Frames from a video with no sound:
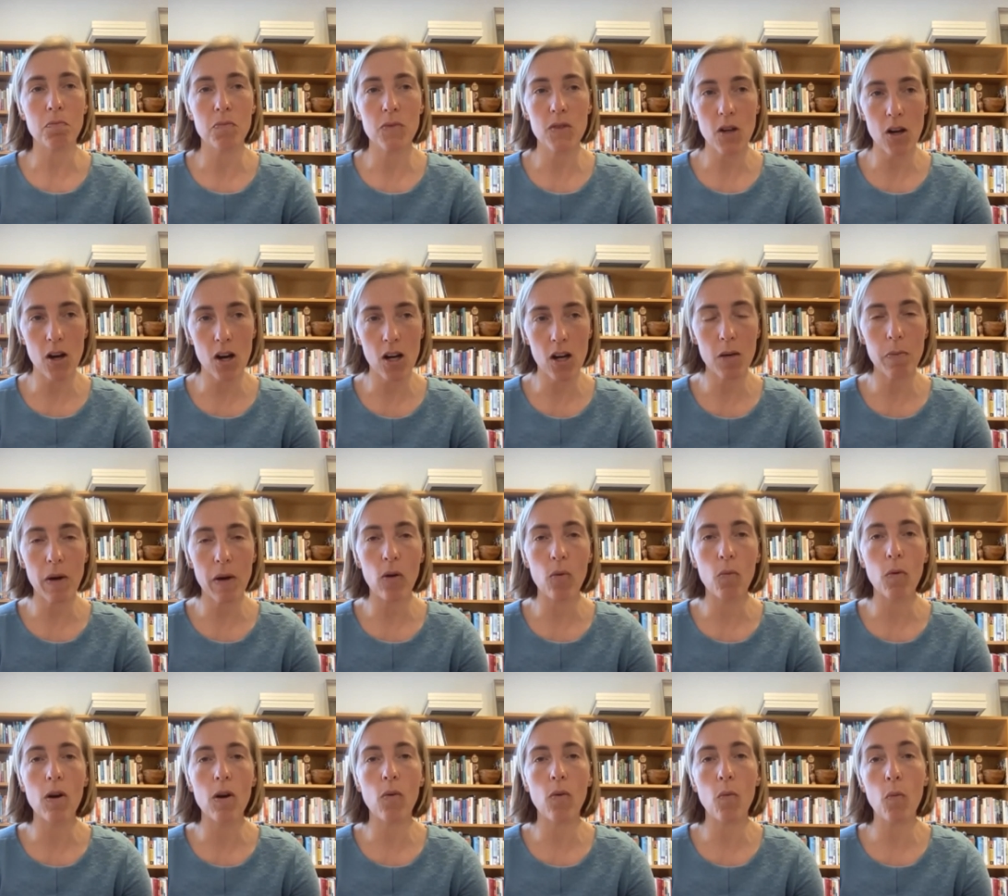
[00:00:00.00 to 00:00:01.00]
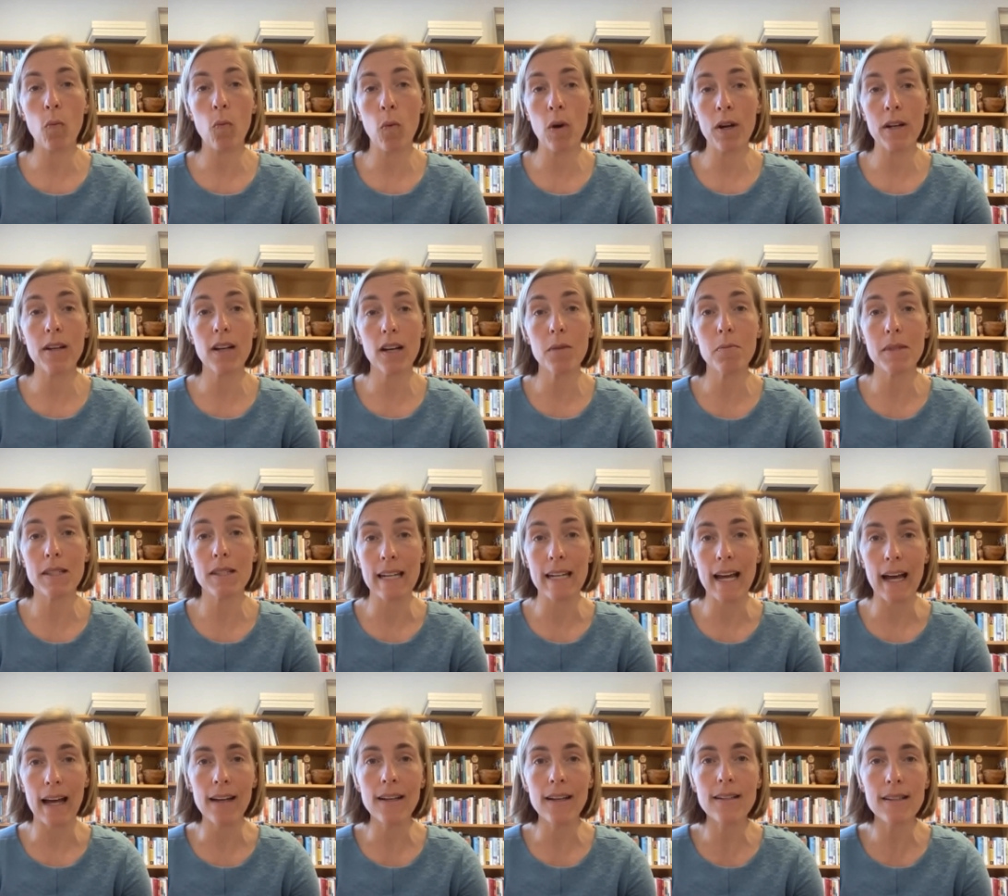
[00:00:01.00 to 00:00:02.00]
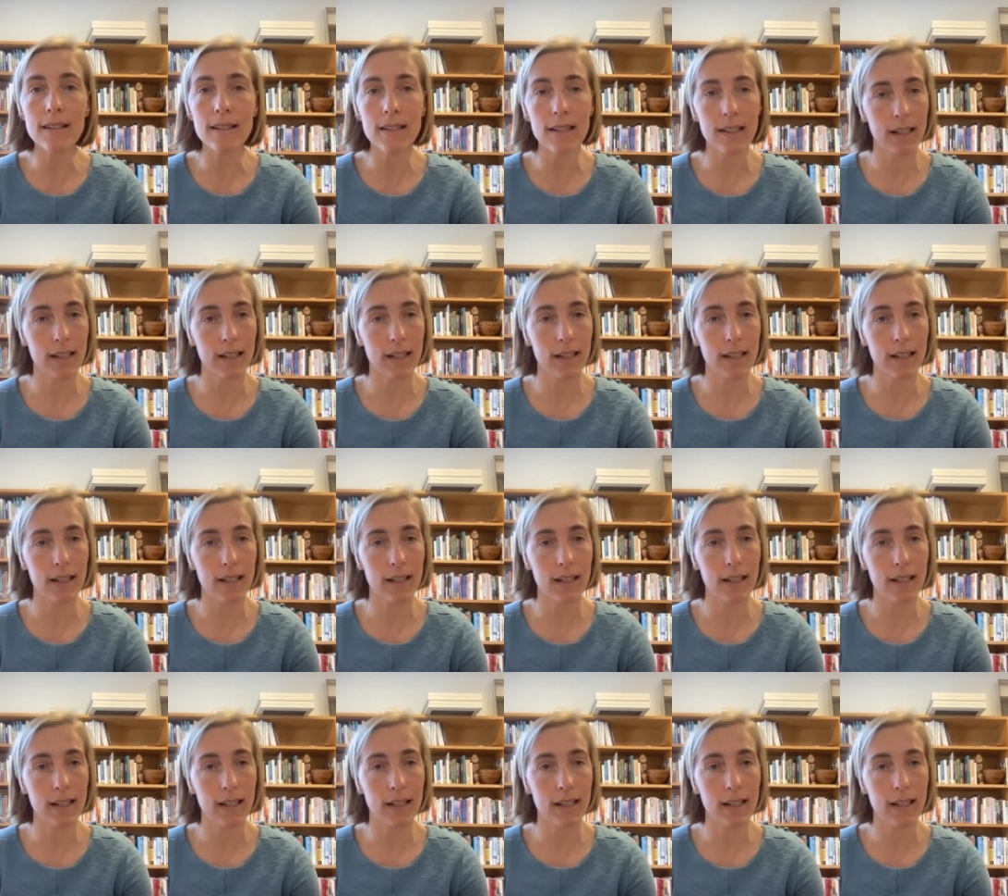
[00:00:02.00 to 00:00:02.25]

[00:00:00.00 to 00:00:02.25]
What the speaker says: talk about, well, what comes next?